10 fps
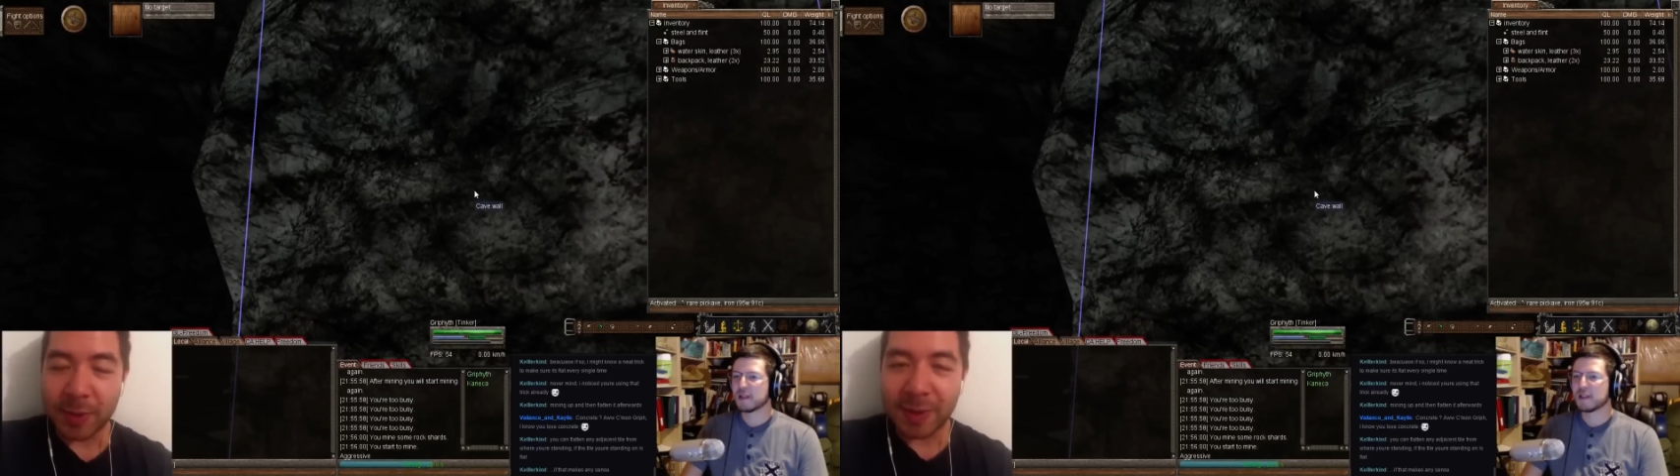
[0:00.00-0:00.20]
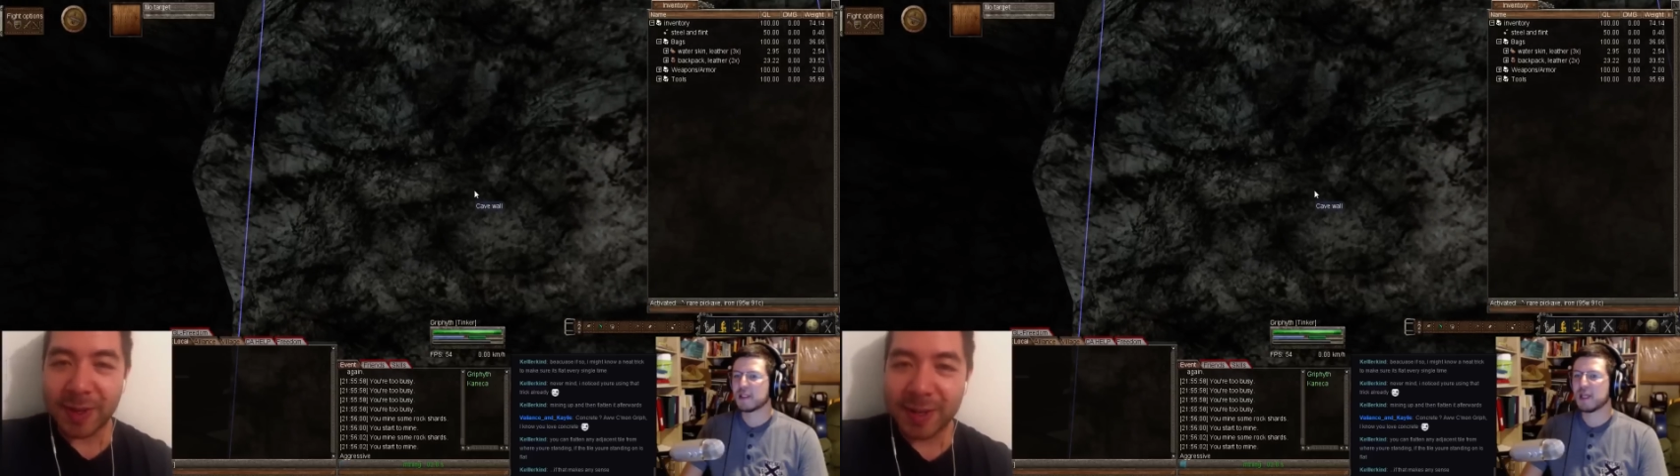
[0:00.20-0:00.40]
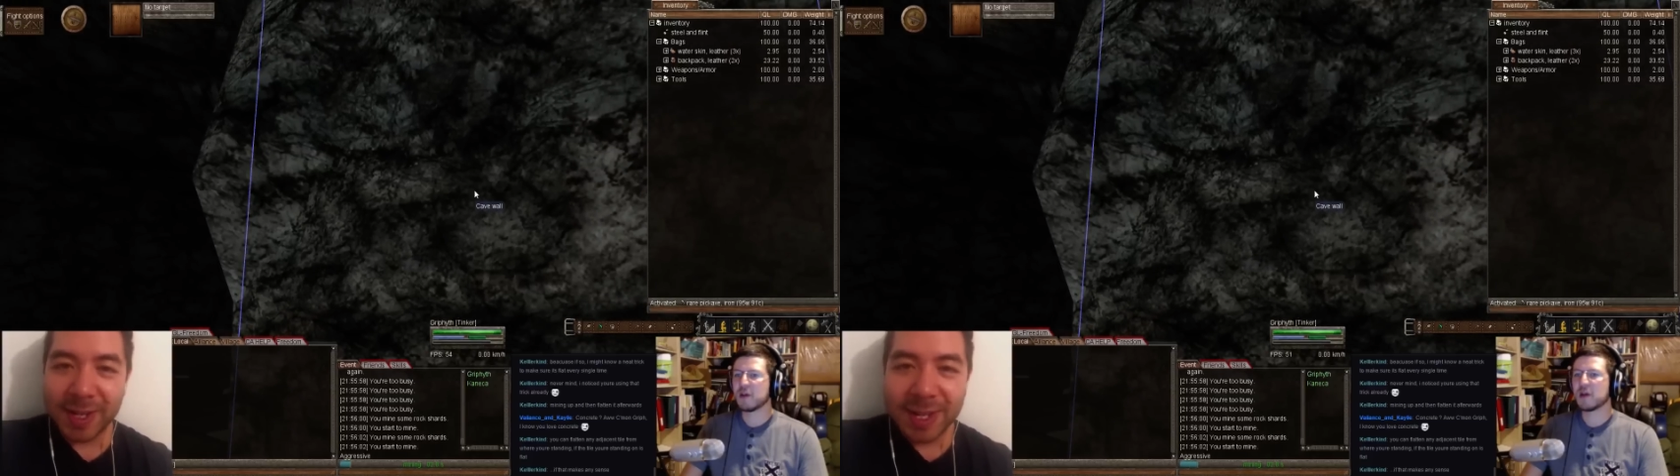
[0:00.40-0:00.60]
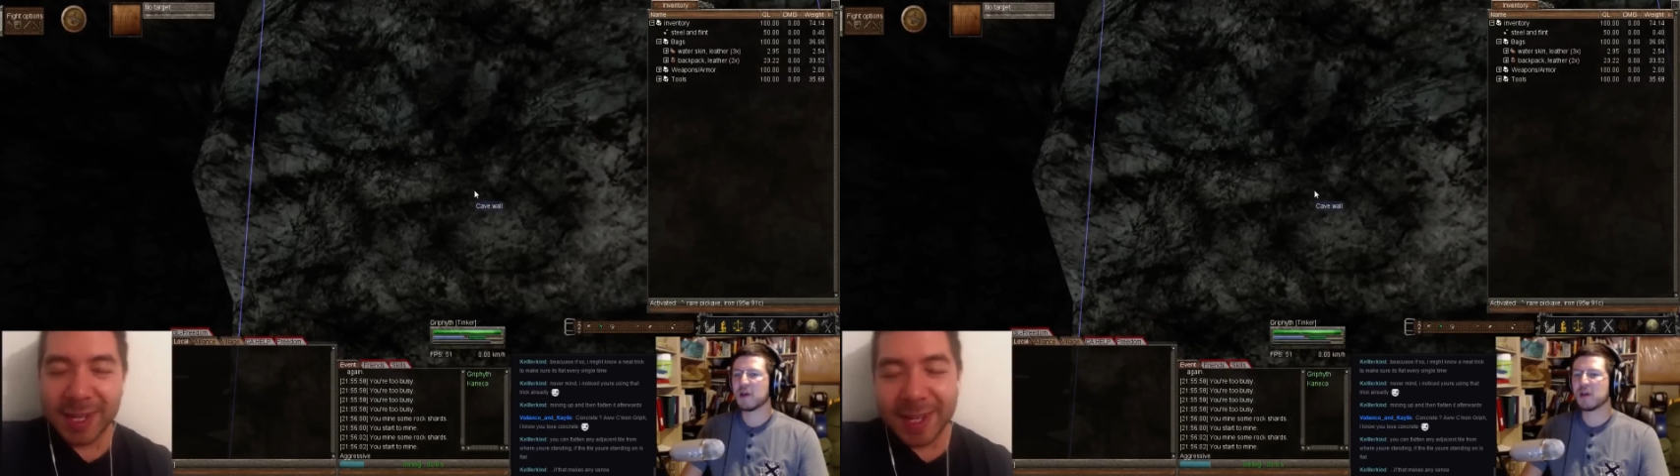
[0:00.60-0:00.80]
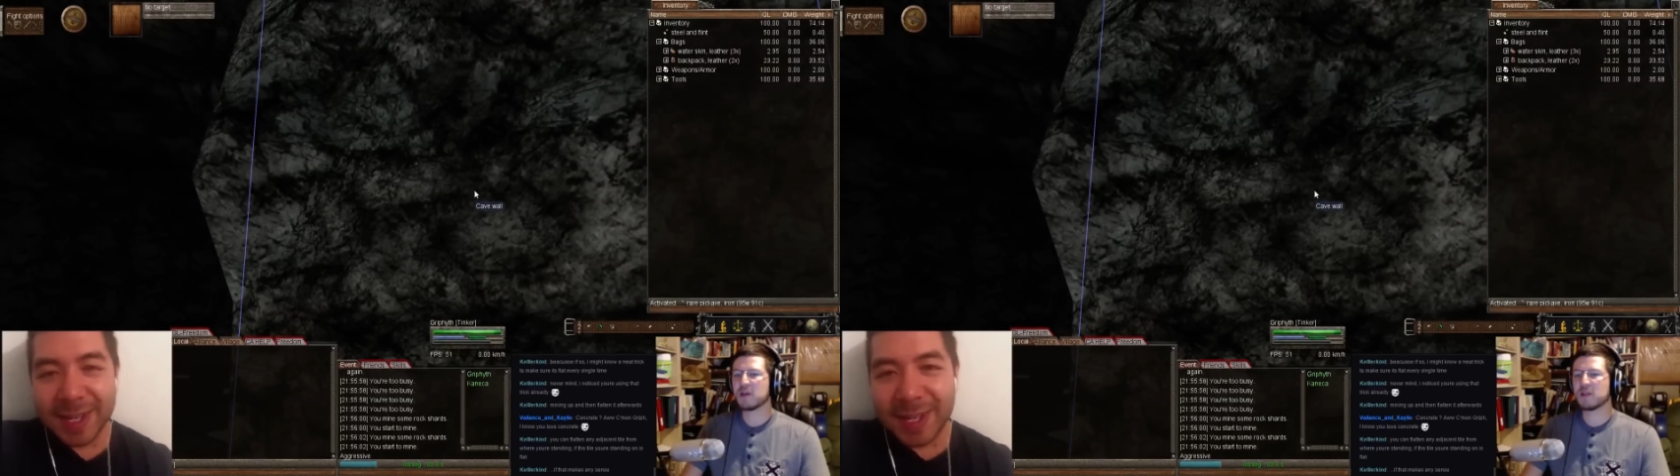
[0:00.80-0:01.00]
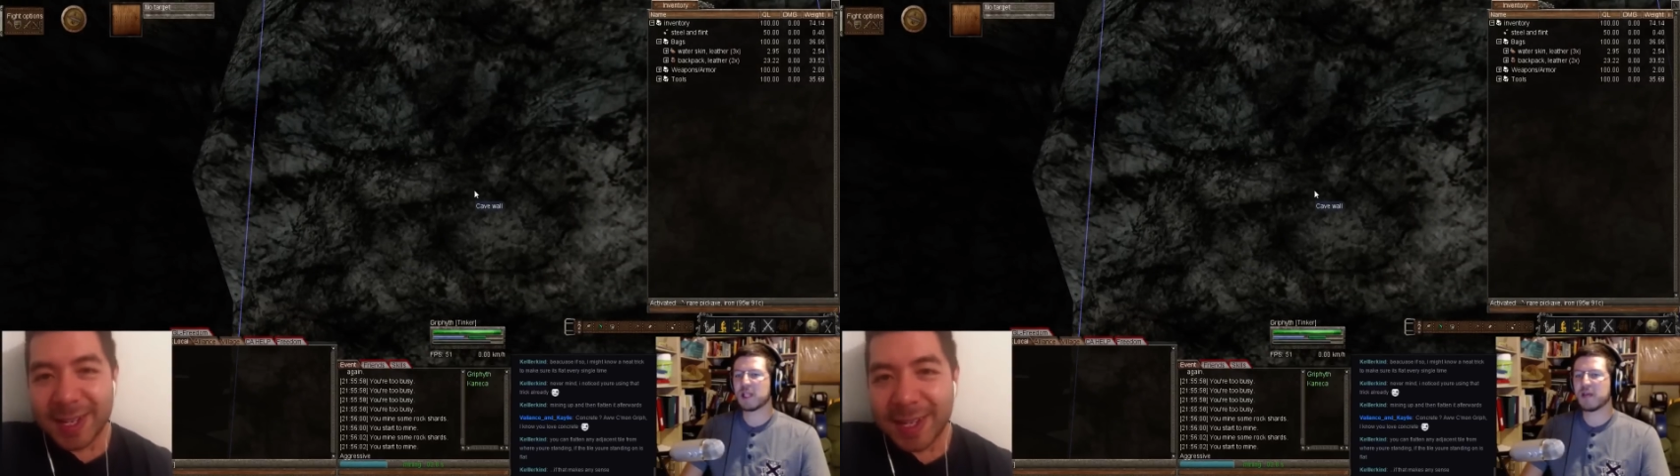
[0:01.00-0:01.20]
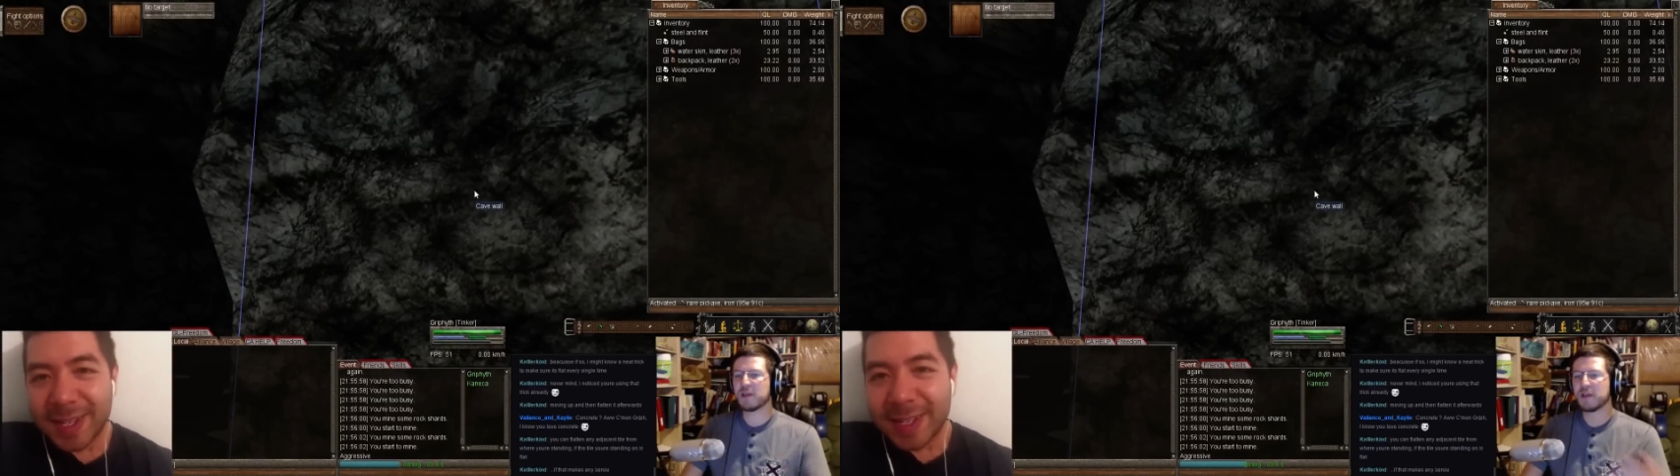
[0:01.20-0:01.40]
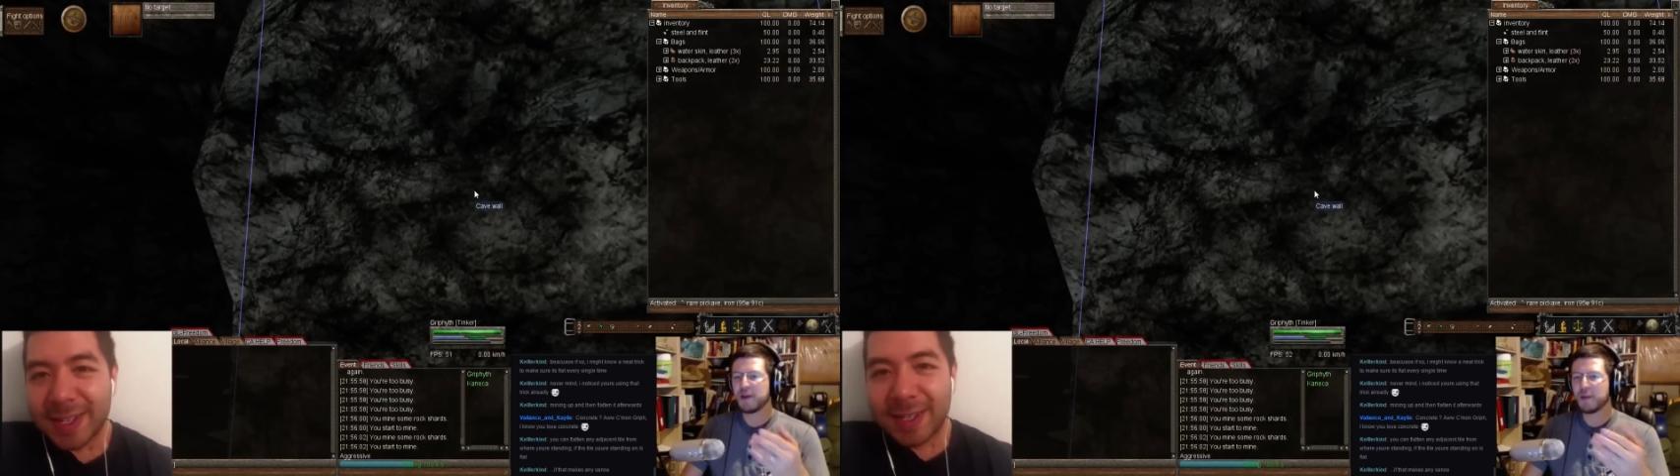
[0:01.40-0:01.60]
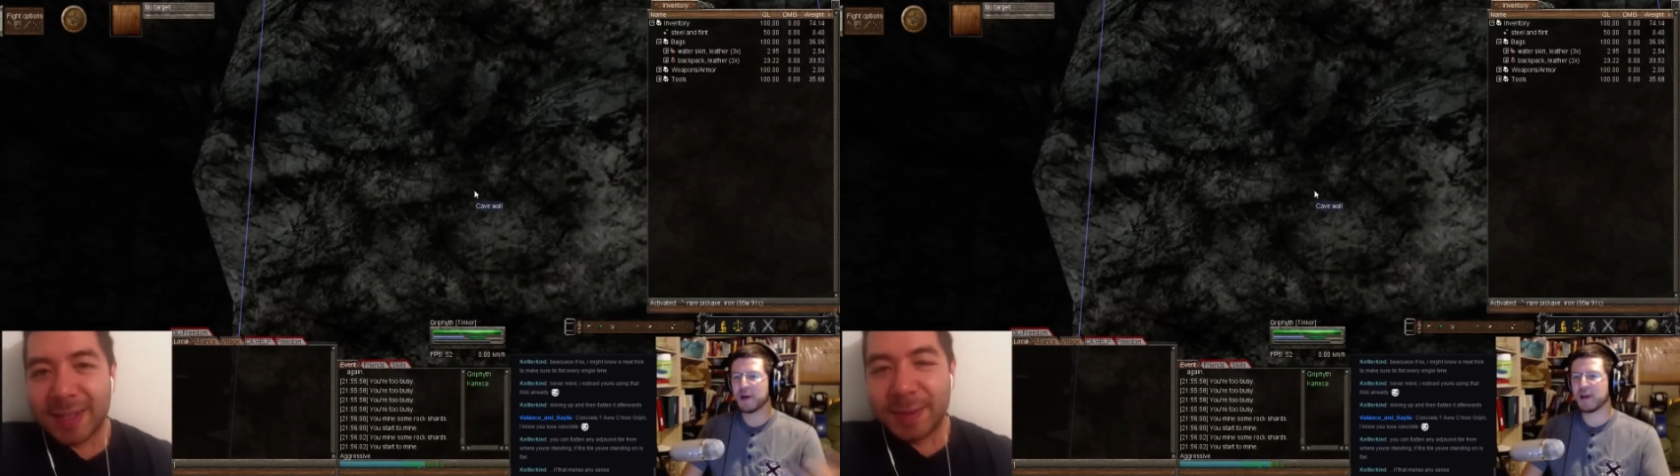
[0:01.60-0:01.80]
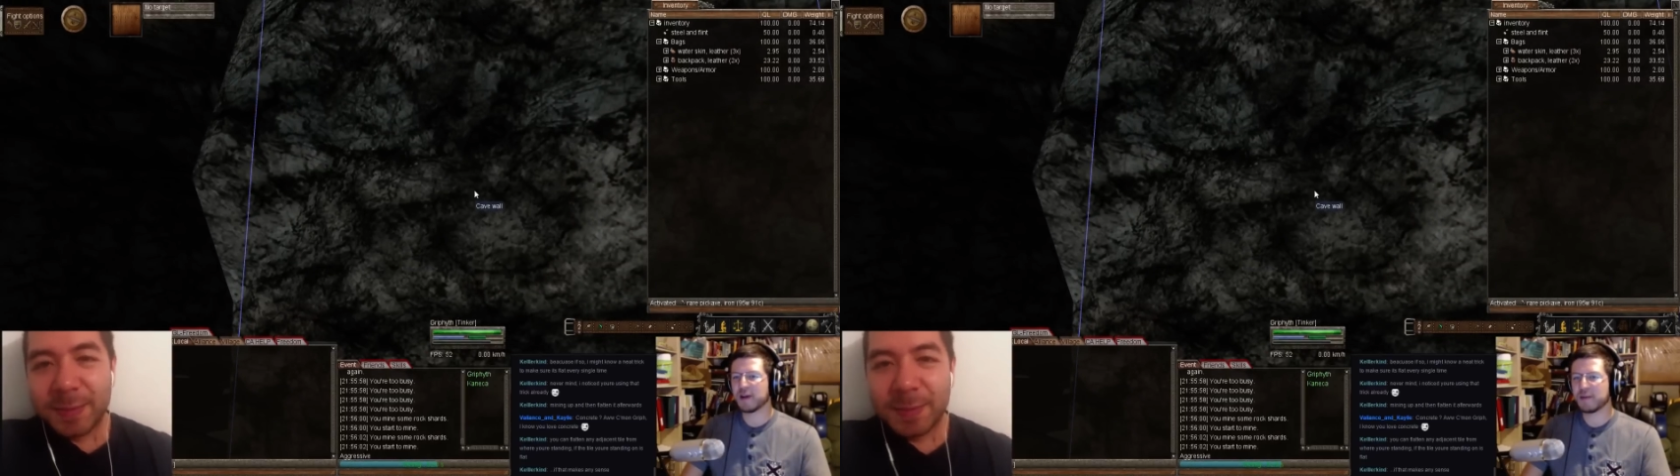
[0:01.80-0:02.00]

See, I'll use level if I want to